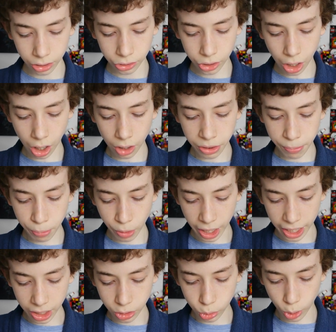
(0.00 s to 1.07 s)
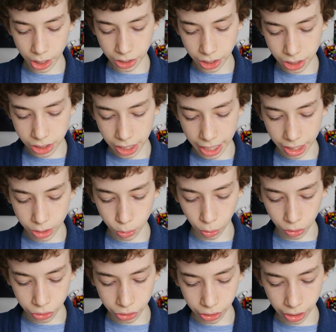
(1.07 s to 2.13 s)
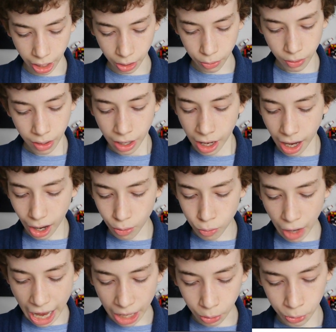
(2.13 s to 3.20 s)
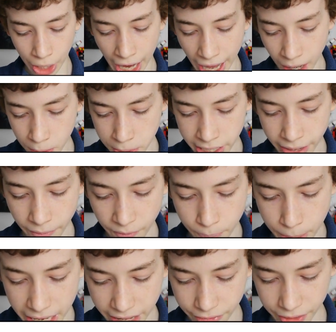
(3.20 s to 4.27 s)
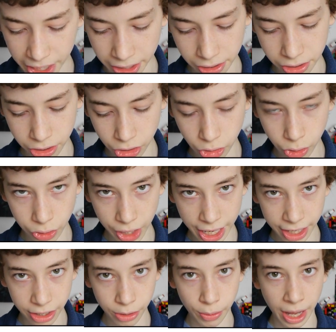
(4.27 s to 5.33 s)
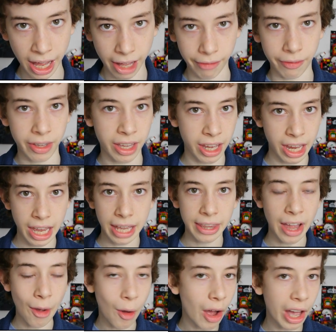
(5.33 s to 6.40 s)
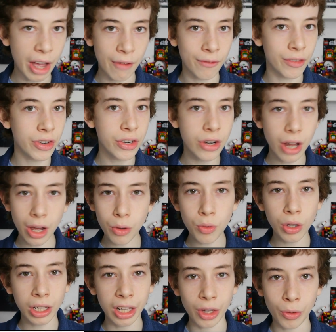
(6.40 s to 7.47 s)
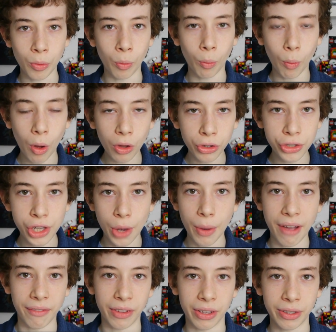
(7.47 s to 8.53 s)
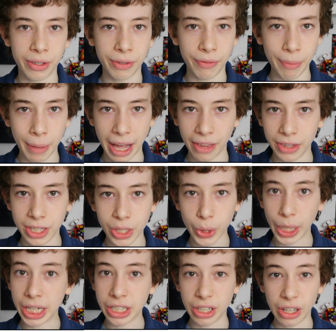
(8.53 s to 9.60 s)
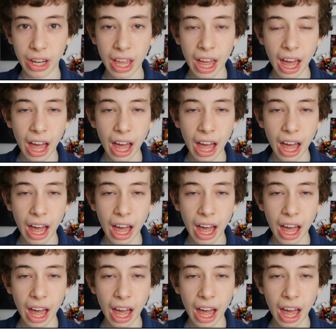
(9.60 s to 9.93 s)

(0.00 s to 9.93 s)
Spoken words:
Darth Brick 26 wants to know, around how many minifigures do you think you have? Now, I have no clue whatsoever about this question.